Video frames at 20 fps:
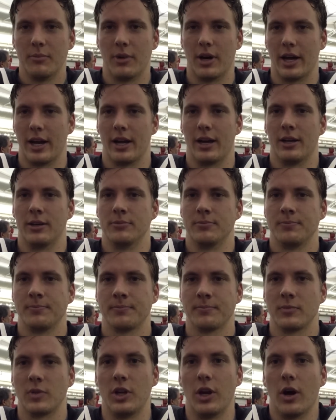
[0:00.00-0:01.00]
But,
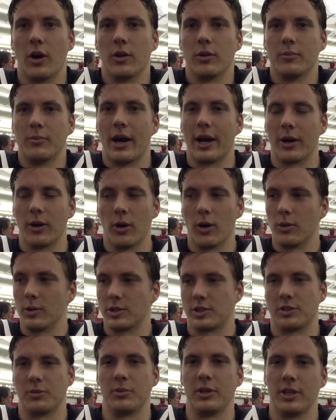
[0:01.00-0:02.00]
you know, my goal
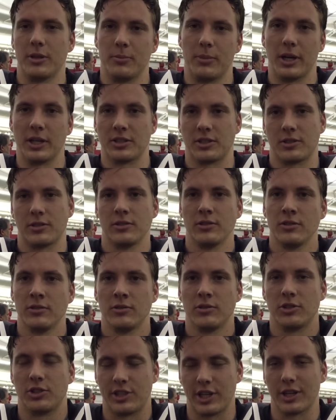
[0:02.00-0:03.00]
was to be the best
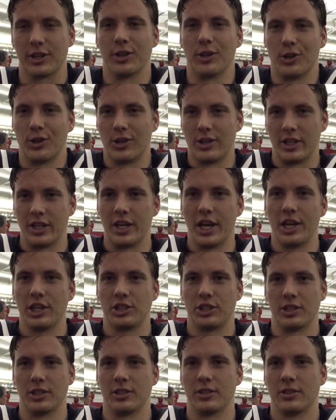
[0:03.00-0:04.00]
signaler in the
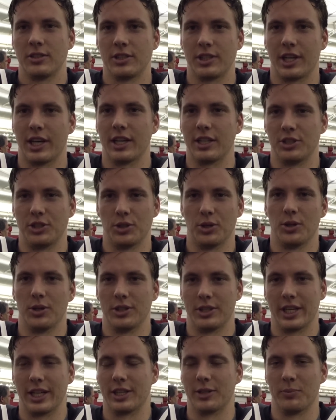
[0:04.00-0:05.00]
nation to get
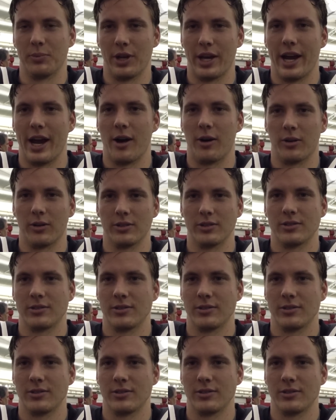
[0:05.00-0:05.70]
Joel to get the play out